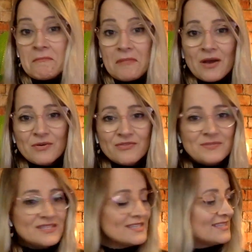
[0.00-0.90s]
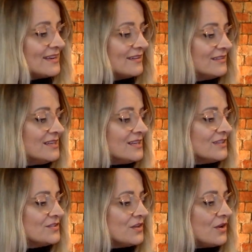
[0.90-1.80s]
I would have missed the sale.
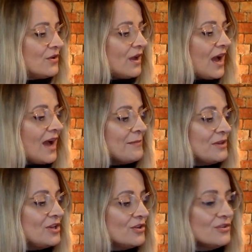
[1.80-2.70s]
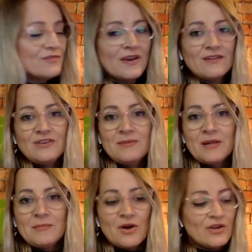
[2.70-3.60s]
So I'm a huge fan of
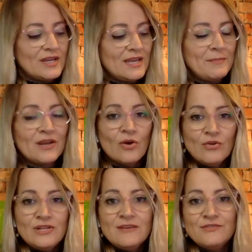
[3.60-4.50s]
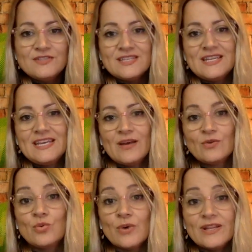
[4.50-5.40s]
email marketing, but only if you're sending out
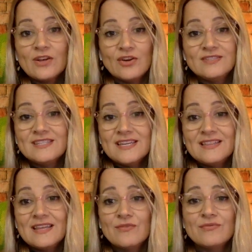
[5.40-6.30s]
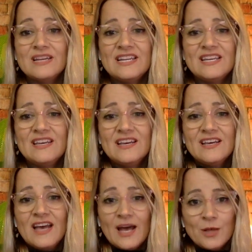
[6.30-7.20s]
great content that really
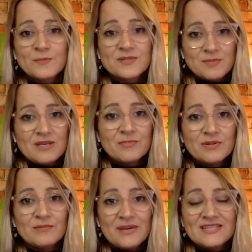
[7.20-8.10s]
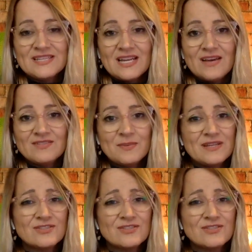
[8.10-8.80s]
helps people, makes their lives better.